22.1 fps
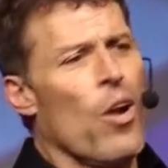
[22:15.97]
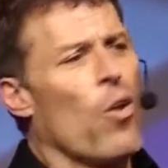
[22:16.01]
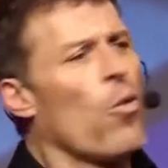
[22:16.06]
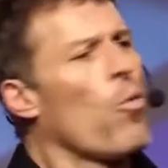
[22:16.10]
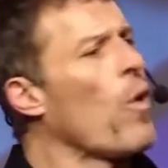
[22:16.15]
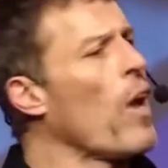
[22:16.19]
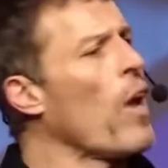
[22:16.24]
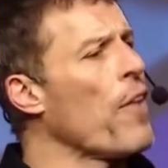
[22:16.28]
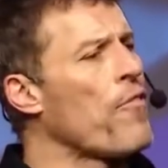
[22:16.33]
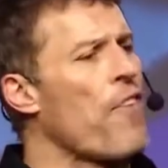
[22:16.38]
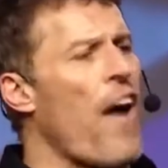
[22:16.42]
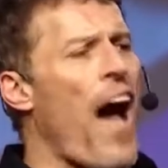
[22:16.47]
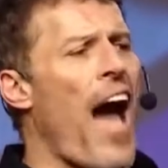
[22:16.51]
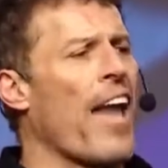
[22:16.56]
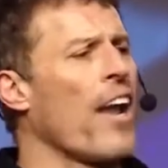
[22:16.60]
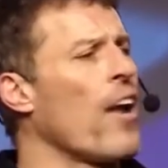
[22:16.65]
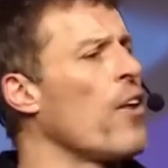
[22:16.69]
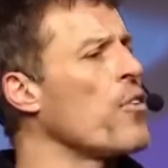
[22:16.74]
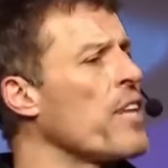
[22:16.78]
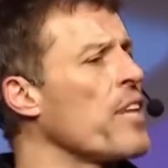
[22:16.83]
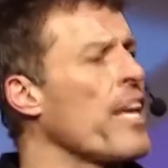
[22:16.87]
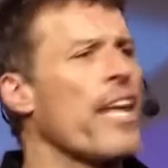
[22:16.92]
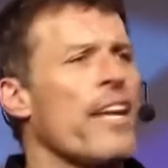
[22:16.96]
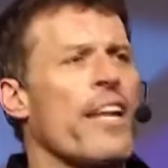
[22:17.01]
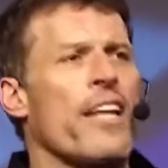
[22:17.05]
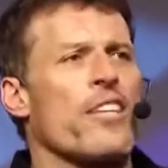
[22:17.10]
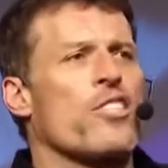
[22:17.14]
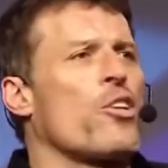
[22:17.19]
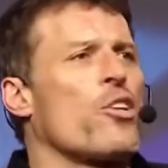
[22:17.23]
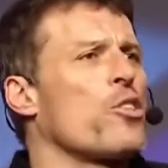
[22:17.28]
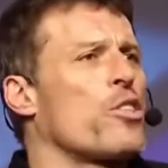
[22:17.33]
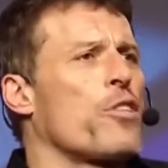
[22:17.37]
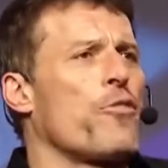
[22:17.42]
What if I don't need an
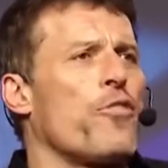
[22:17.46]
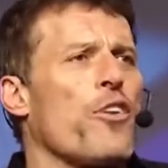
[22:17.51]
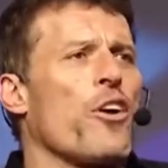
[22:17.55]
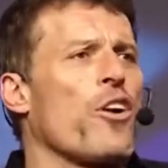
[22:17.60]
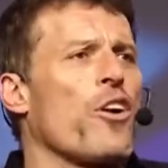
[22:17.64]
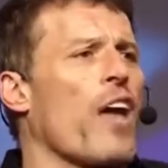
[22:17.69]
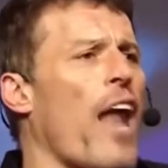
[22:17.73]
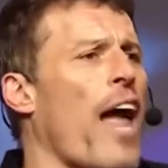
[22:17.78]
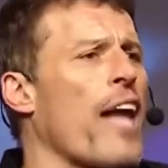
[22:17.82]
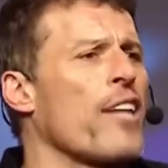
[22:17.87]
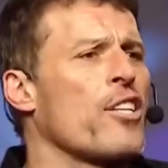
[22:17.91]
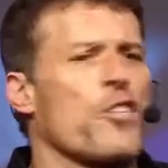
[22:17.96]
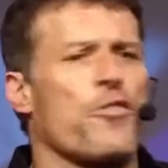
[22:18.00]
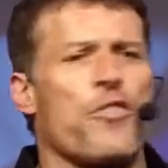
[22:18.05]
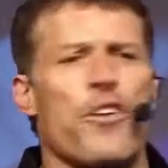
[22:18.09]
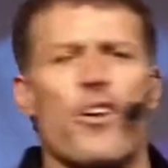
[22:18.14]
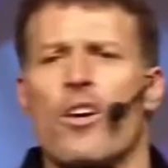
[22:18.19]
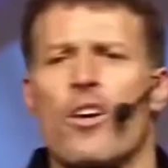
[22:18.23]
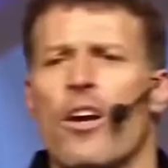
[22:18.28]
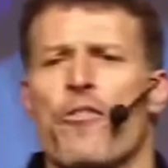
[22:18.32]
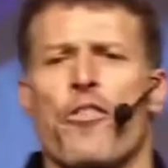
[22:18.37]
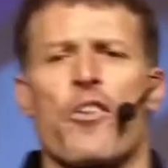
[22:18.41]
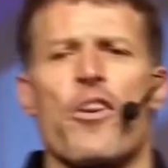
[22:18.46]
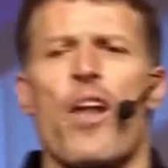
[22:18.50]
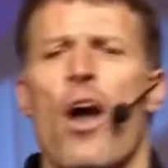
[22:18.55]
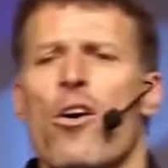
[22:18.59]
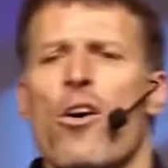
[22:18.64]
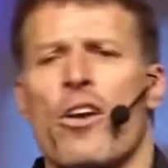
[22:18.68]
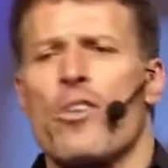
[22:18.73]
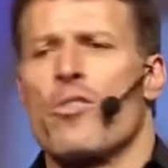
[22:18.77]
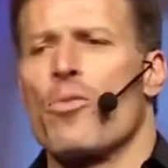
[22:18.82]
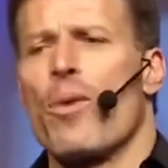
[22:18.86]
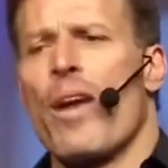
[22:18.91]
excuse to feel good? I can just feel good for no good